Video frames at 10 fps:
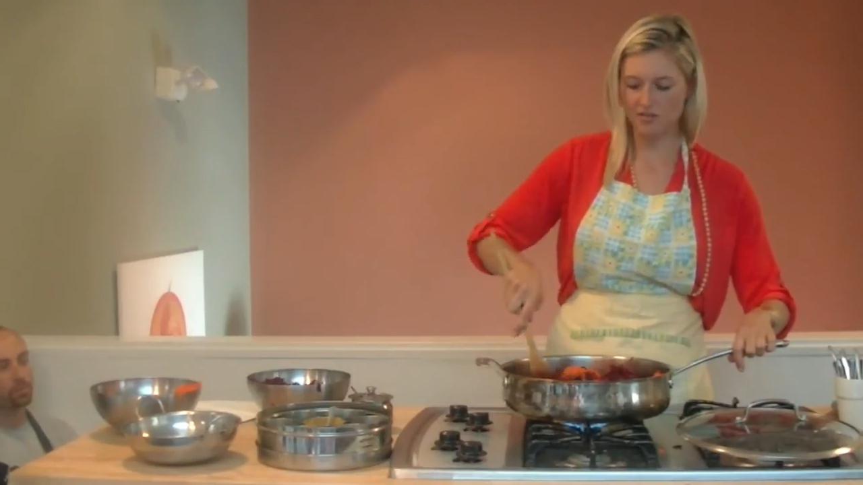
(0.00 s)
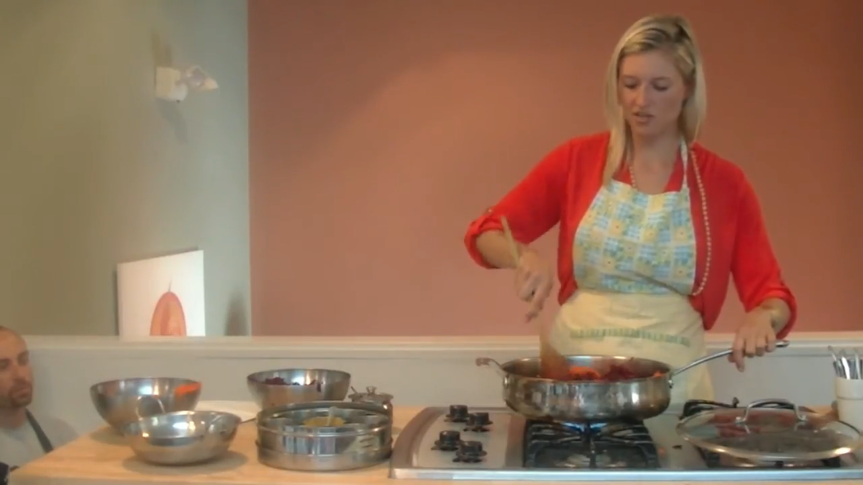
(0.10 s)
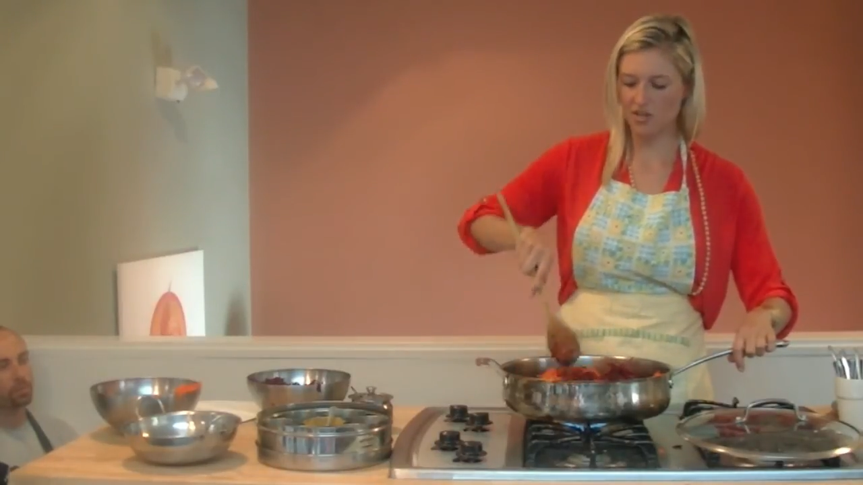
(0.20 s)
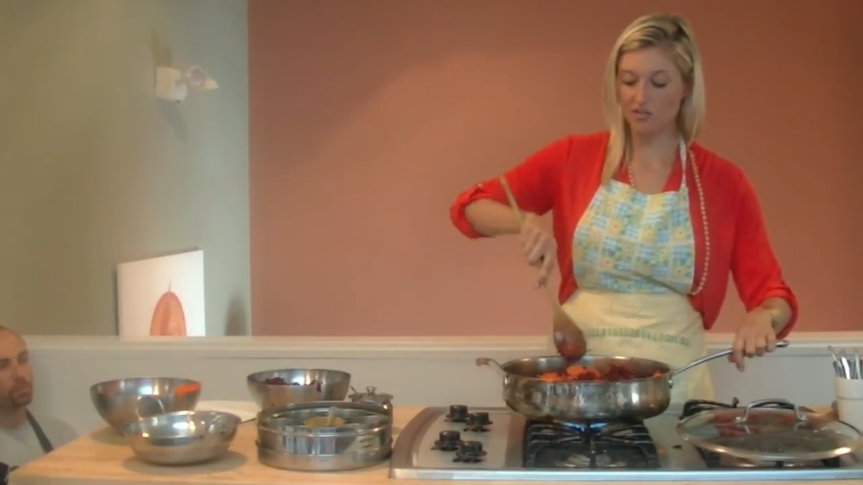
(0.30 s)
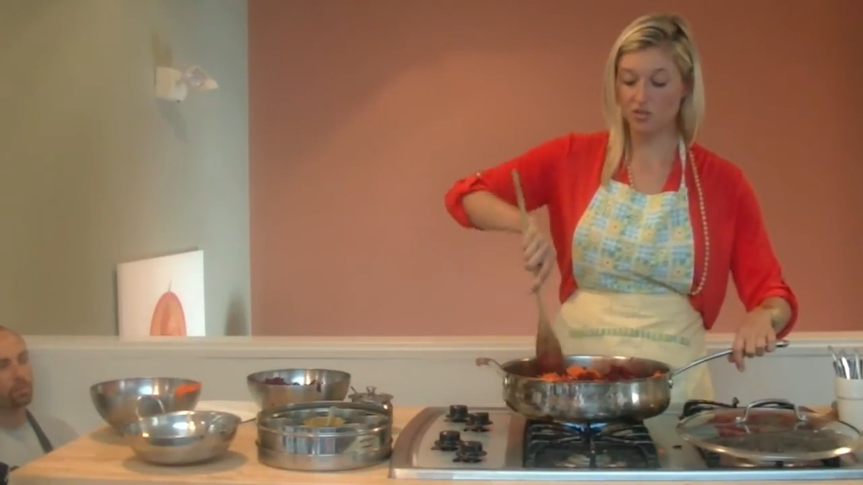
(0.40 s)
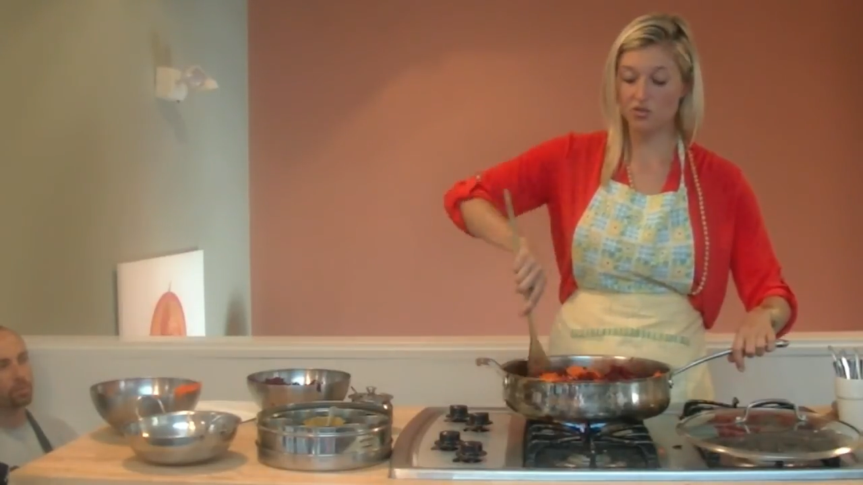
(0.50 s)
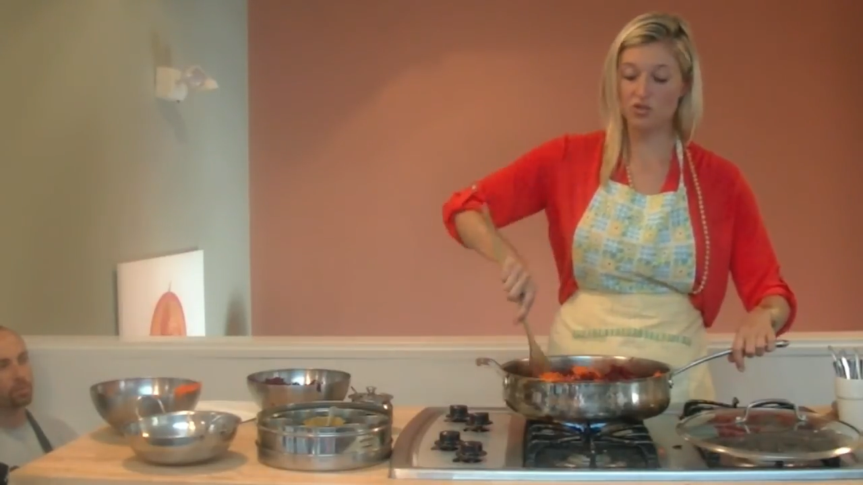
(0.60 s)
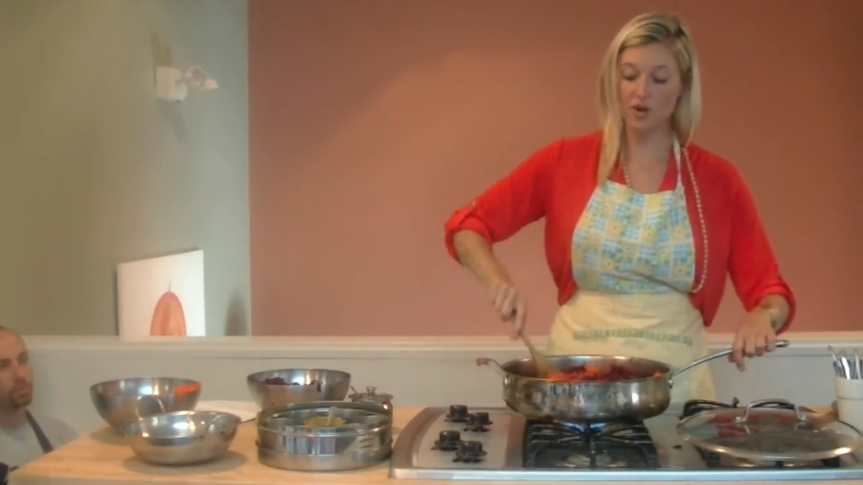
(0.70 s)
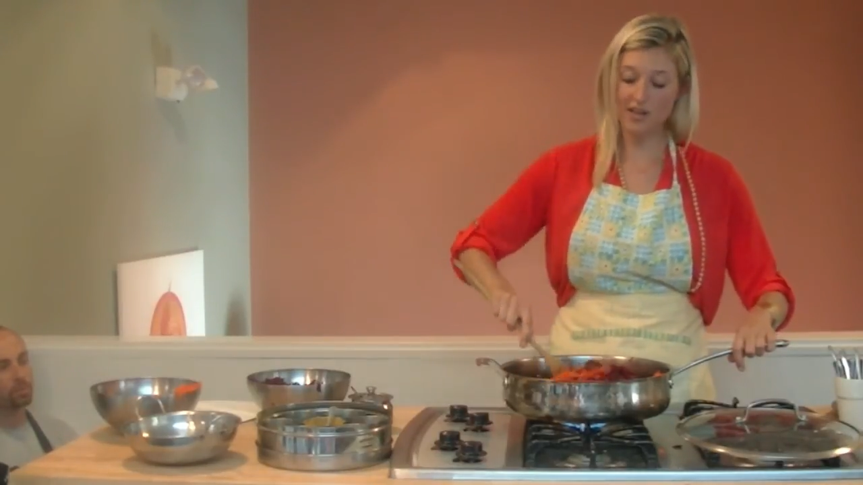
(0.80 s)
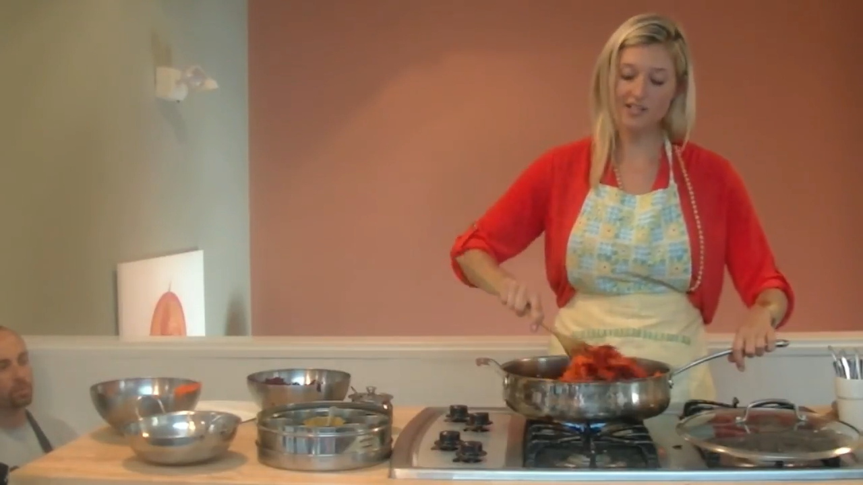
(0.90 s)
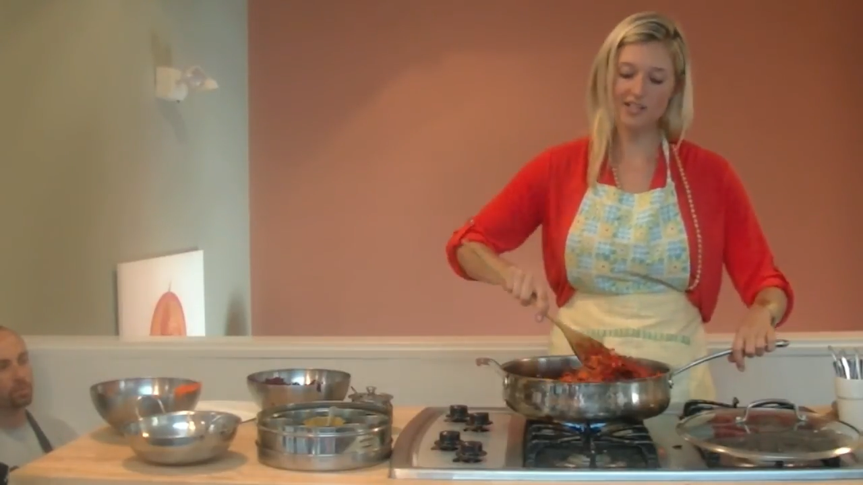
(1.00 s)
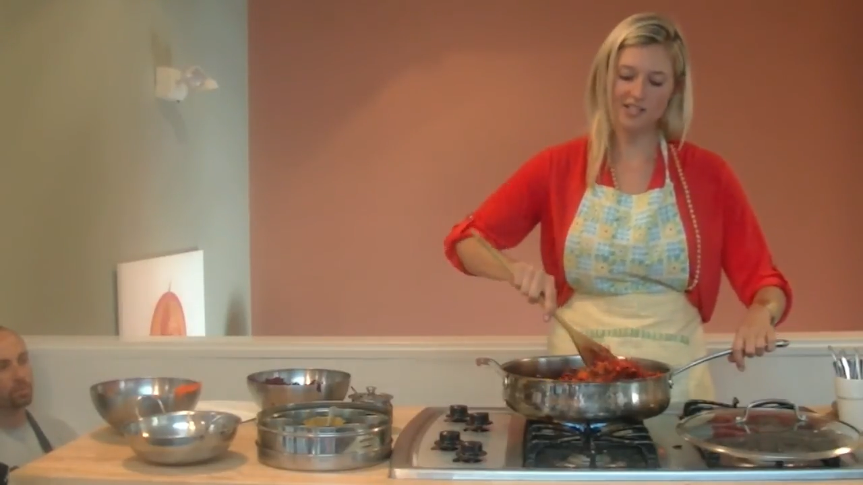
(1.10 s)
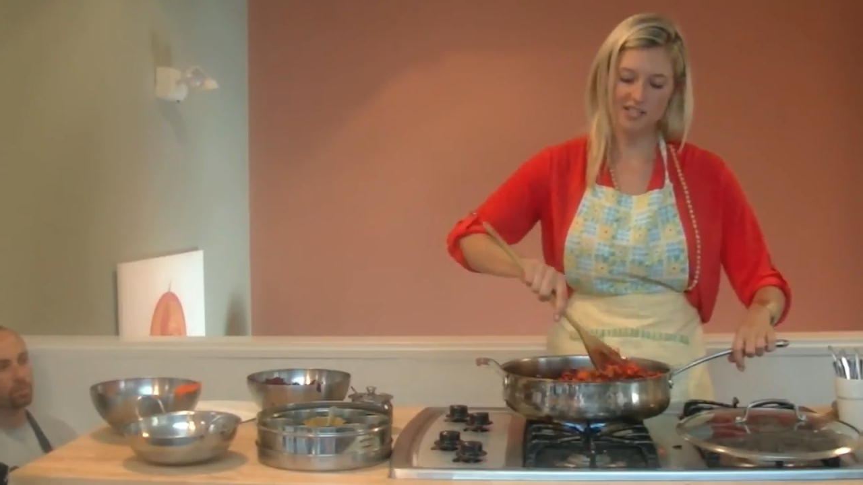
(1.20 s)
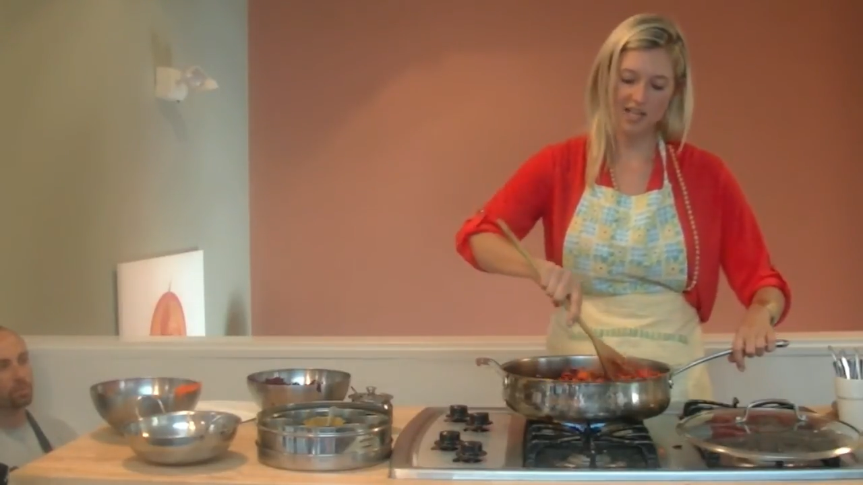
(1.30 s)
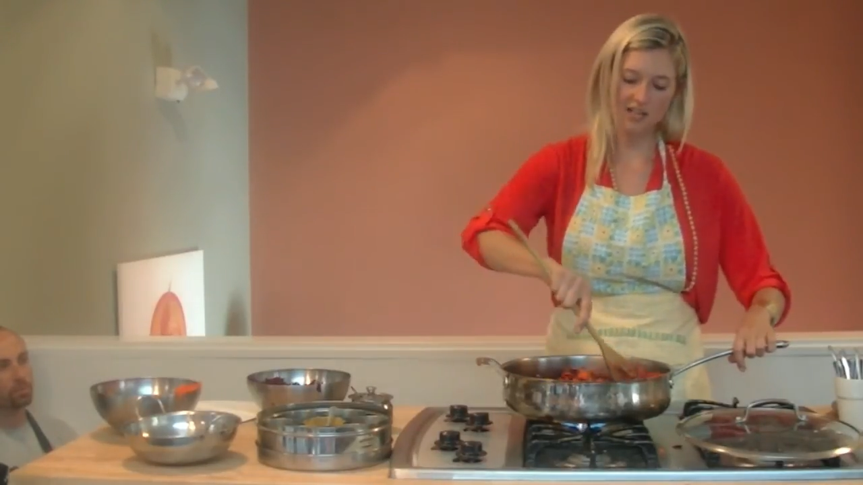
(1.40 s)
If shredding
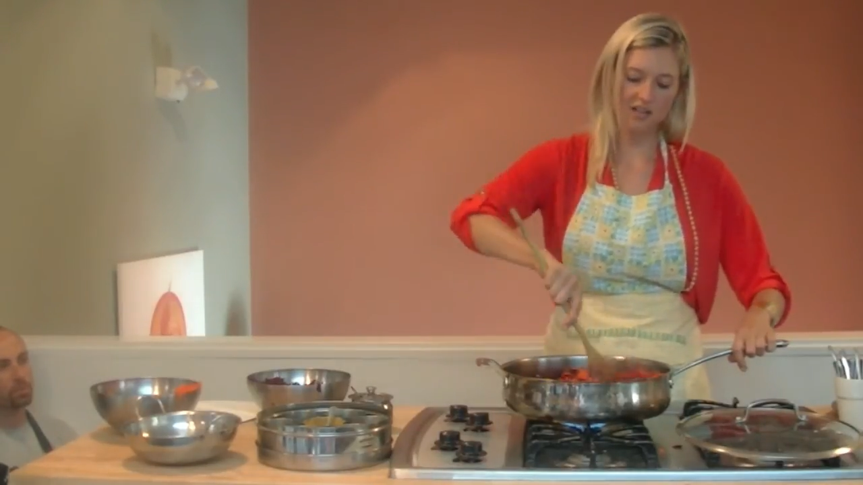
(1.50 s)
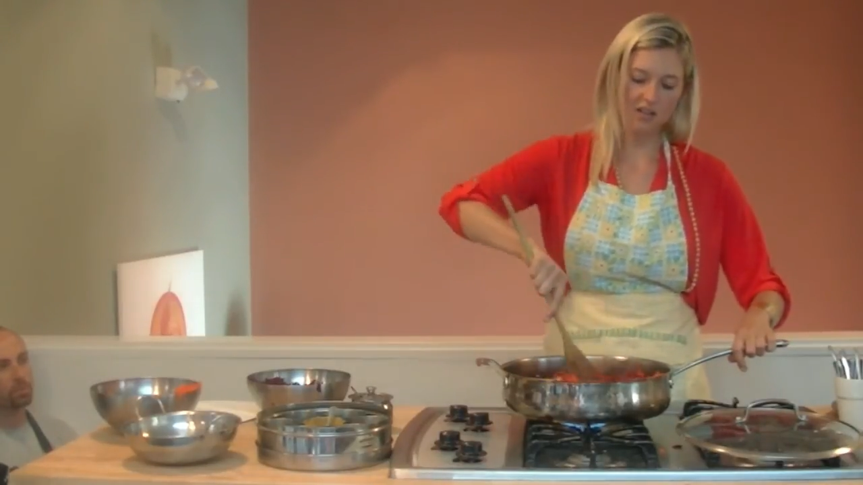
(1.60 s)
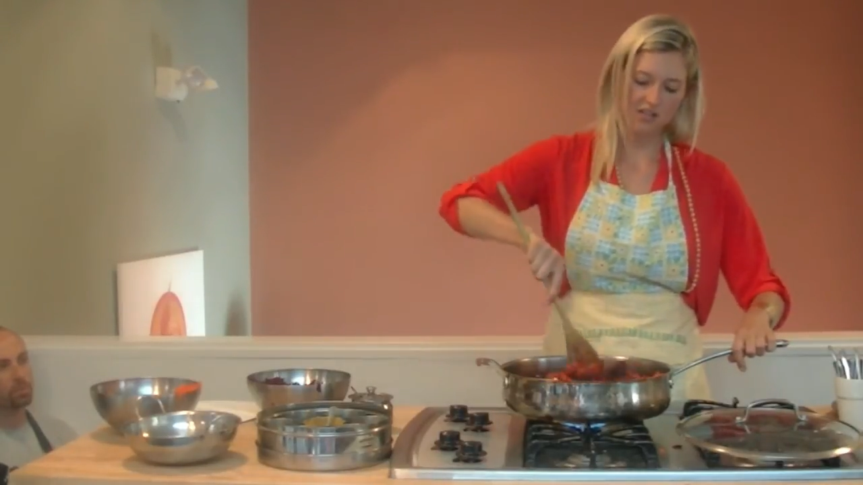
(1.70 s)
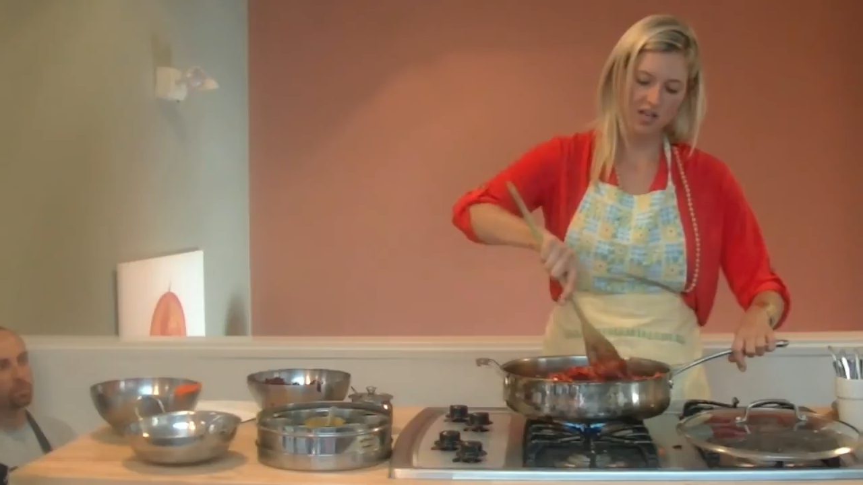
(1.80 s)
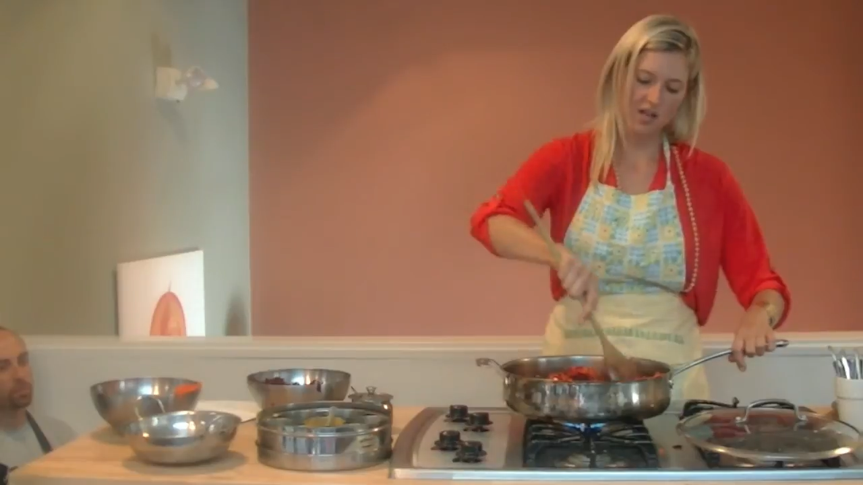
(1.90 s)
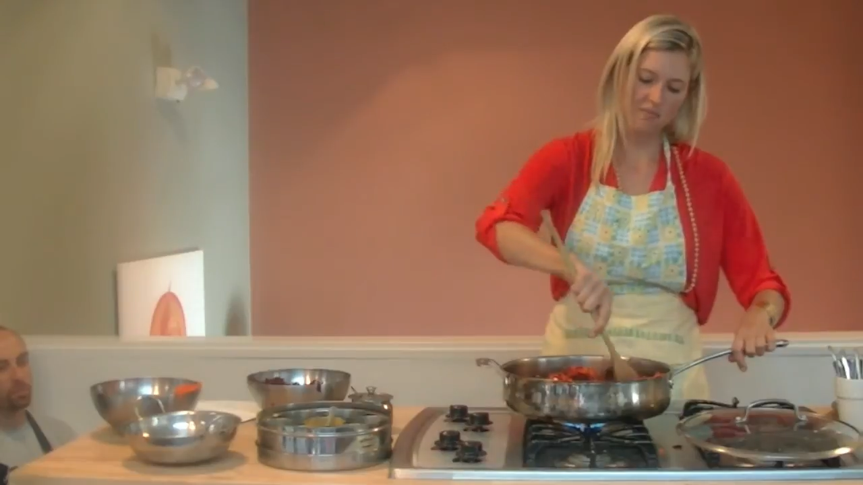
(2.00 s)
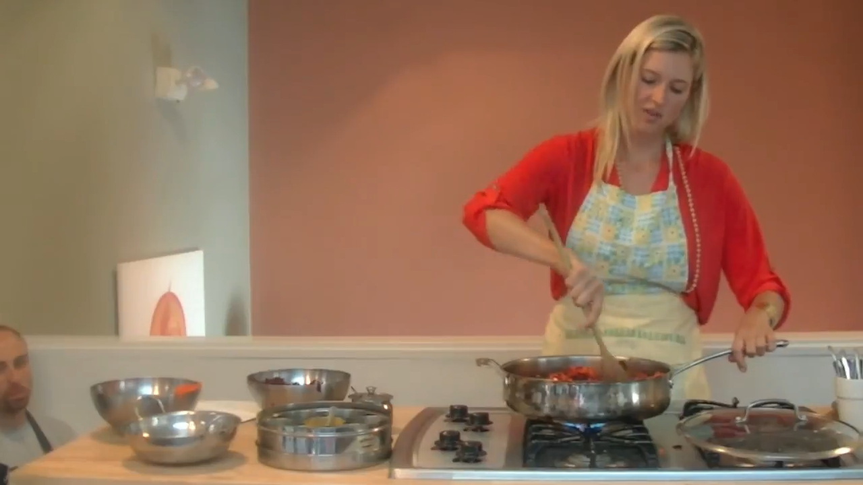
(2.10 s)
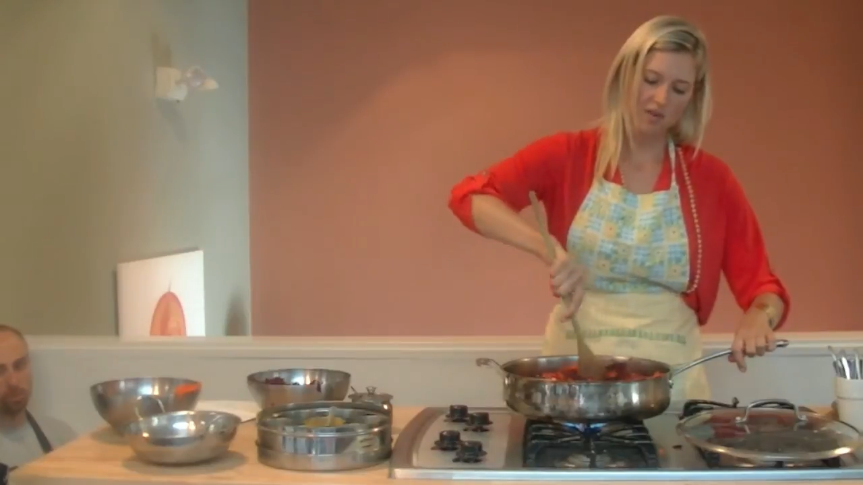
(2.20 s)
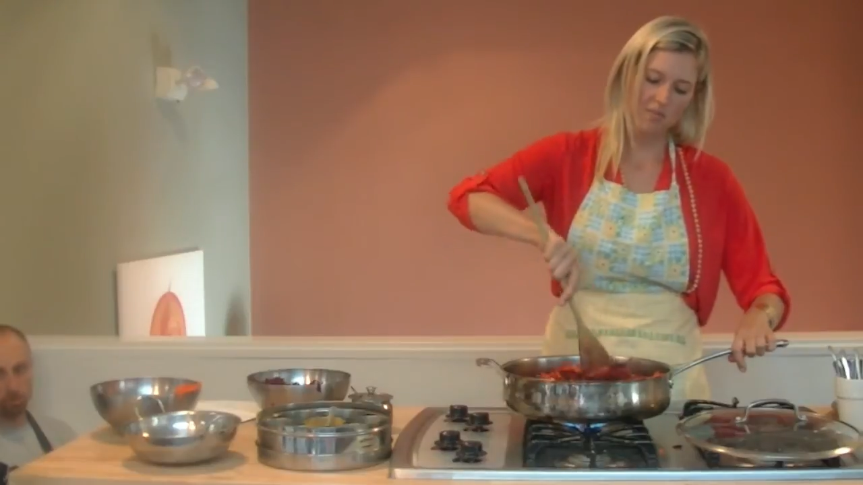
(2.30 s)
does take a long time,